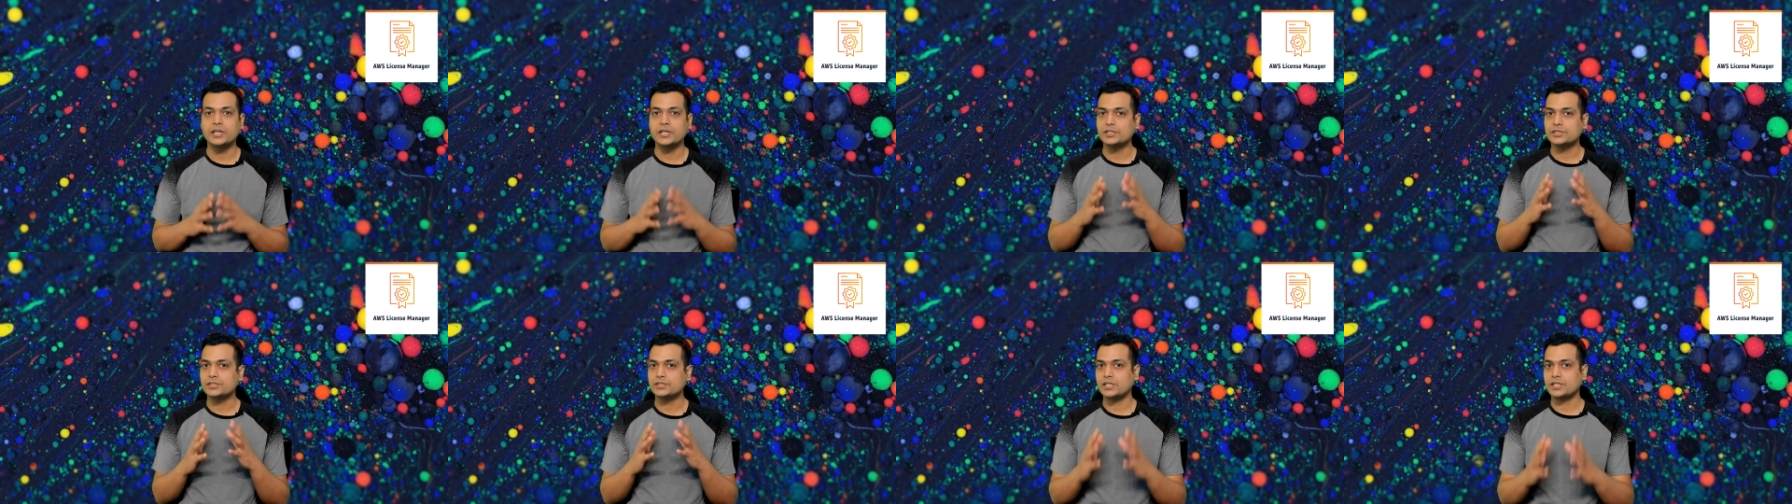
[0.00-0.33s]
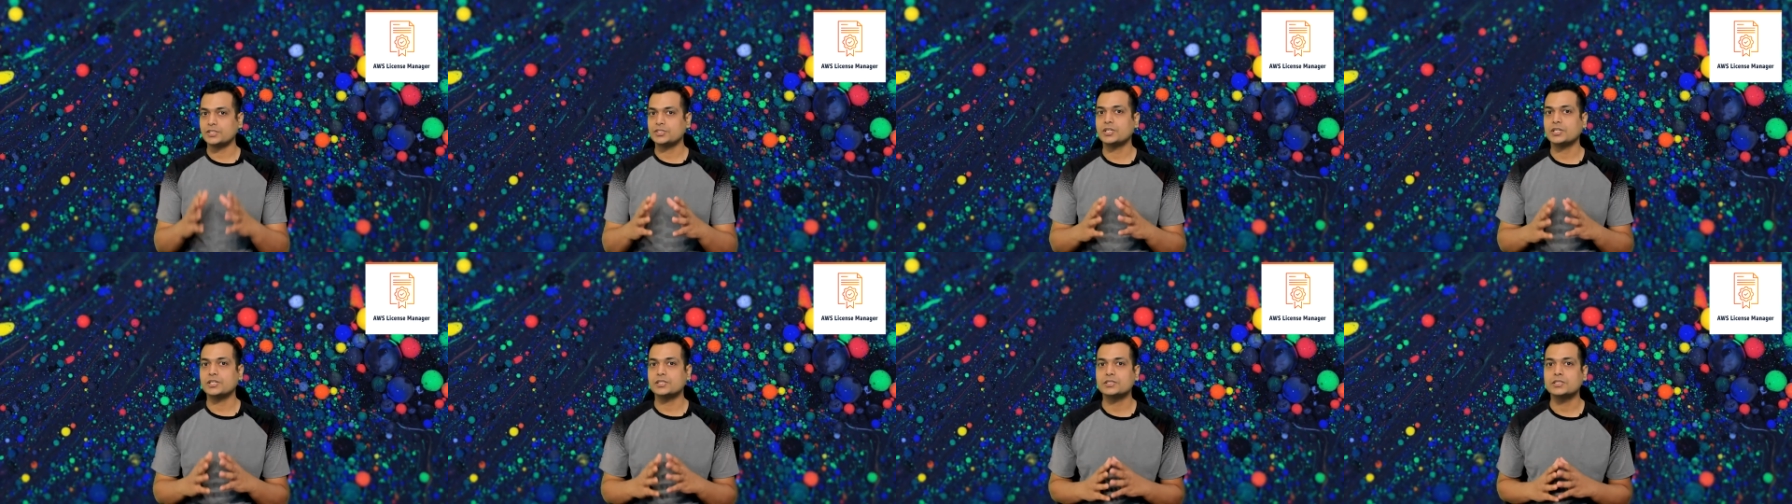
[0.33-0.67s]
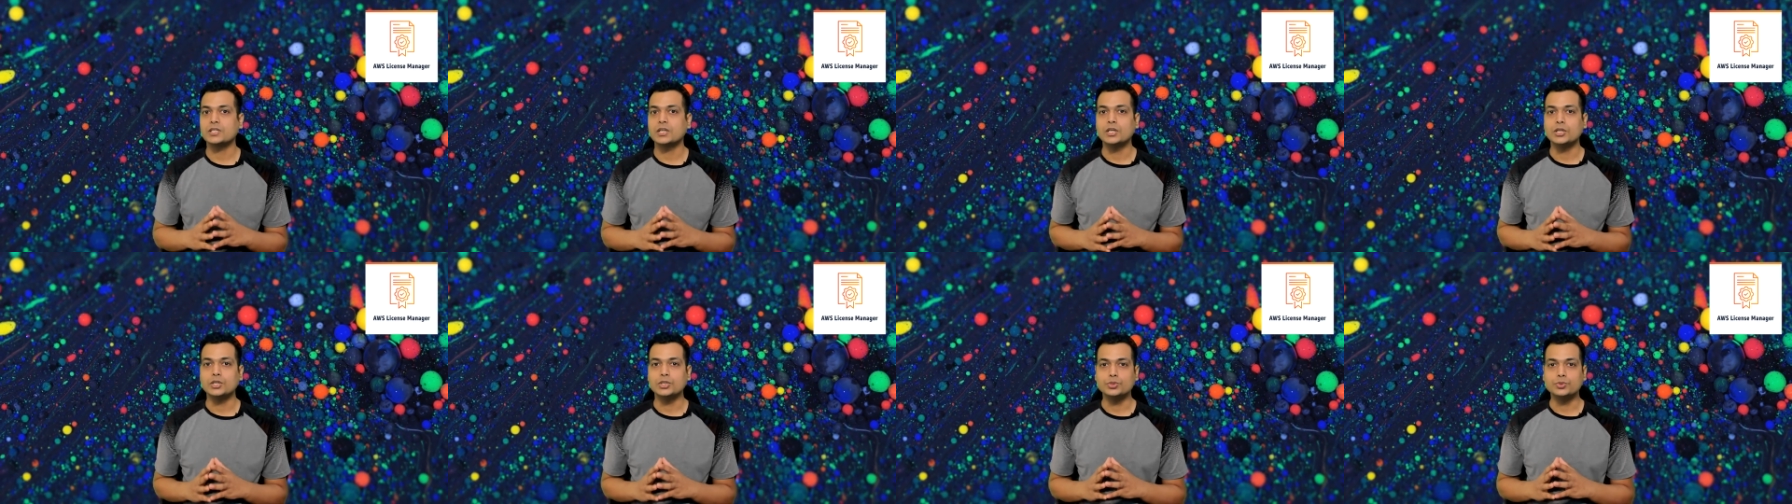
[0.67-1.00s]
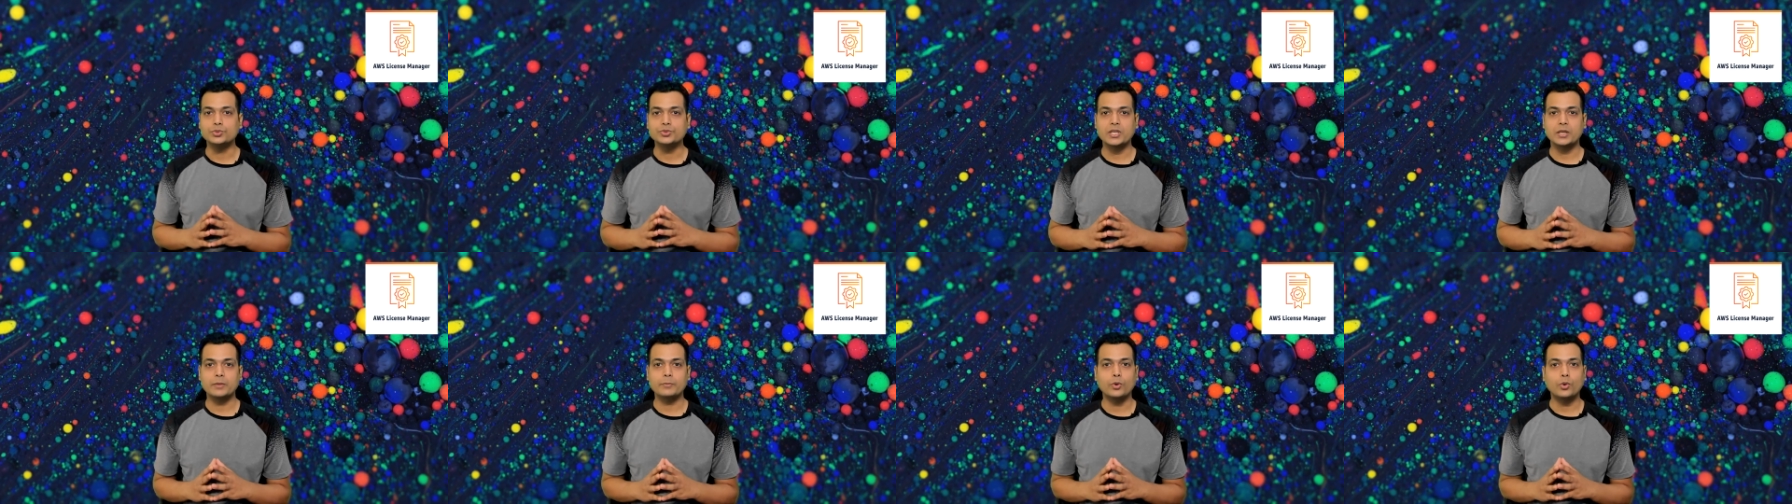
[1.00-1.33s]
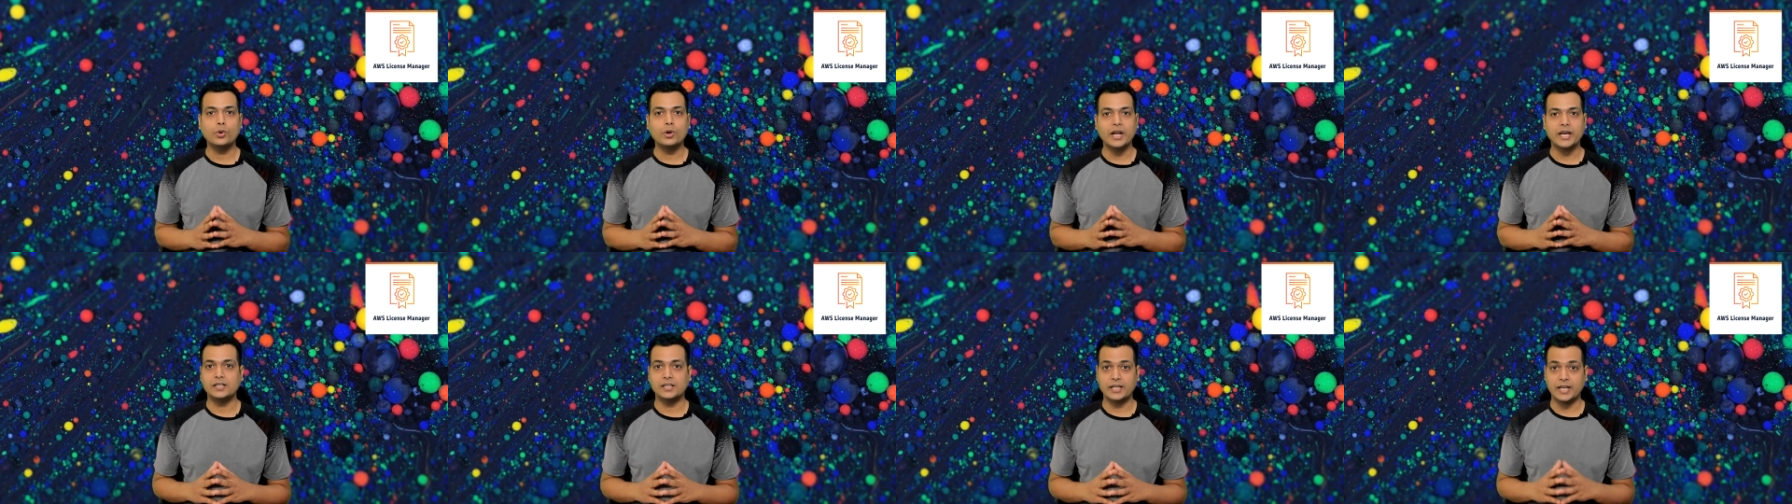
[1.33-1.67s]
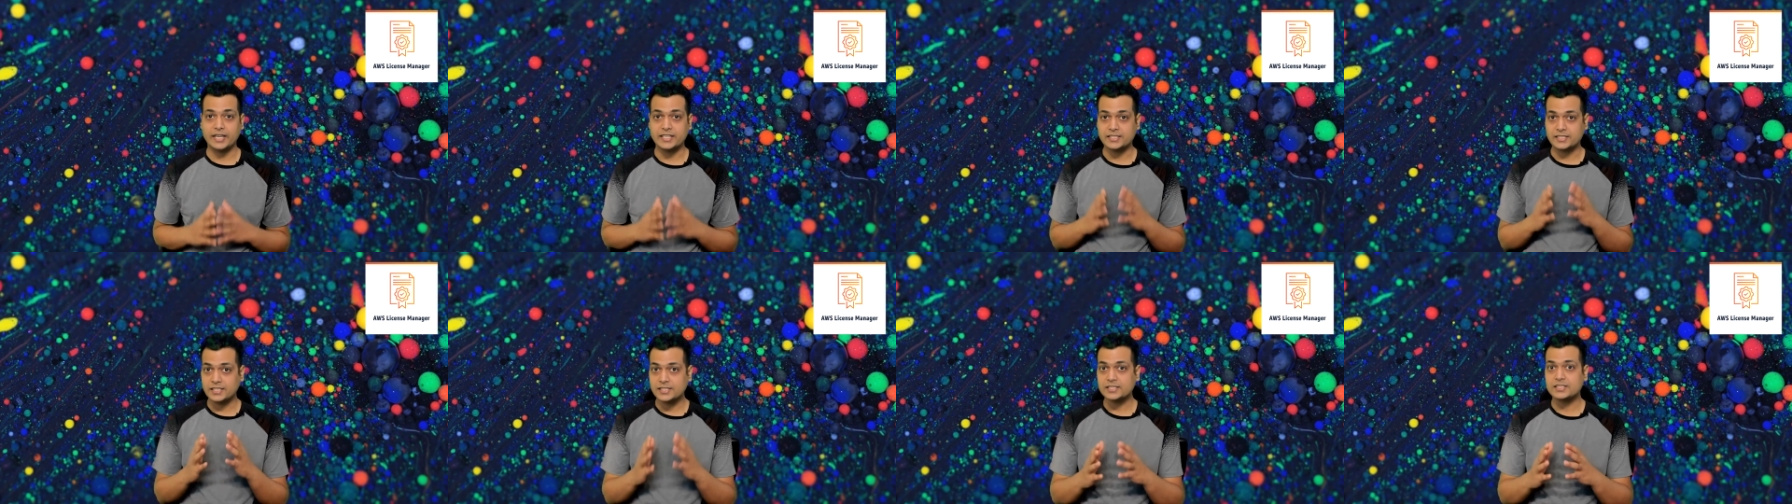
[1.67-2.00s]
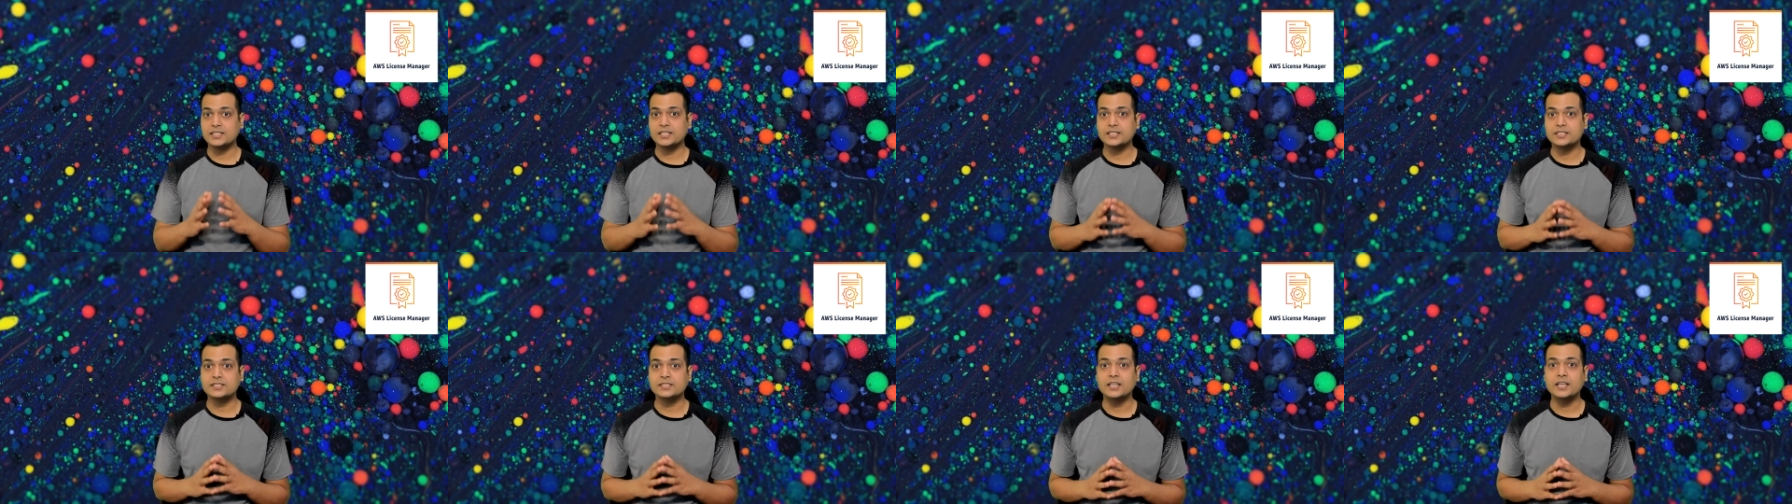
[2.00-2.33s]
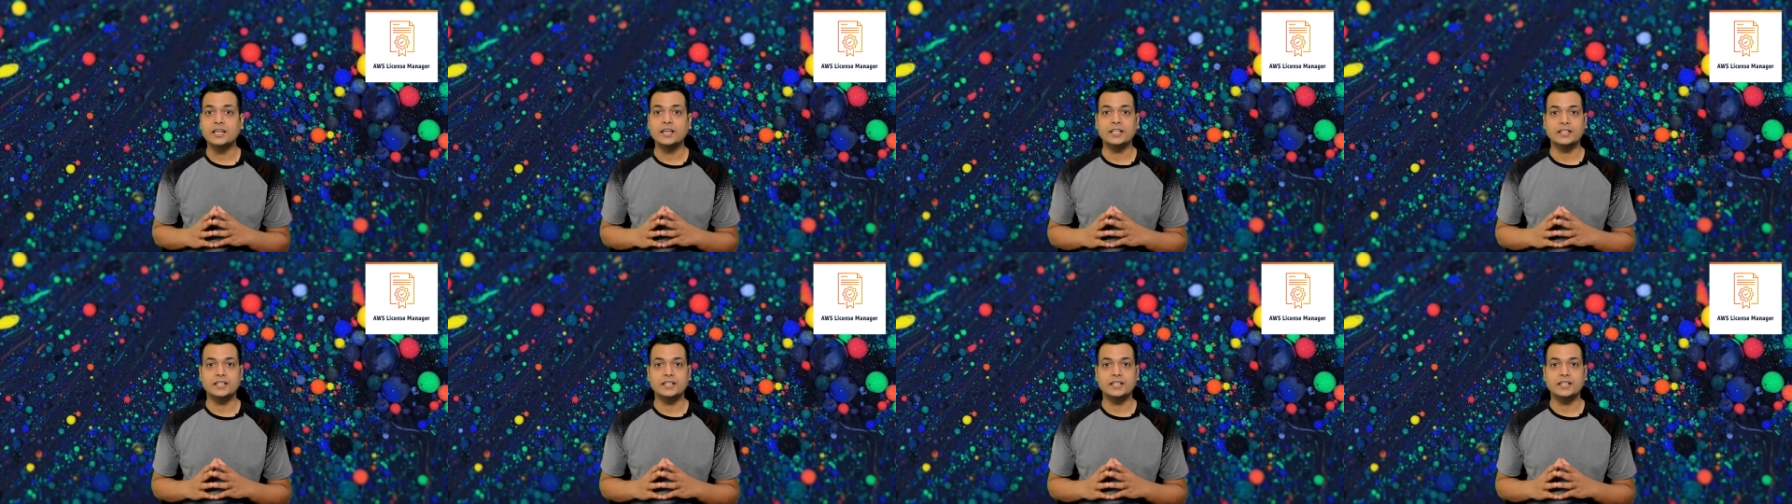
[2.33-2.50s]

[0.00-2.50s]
such as using more licenses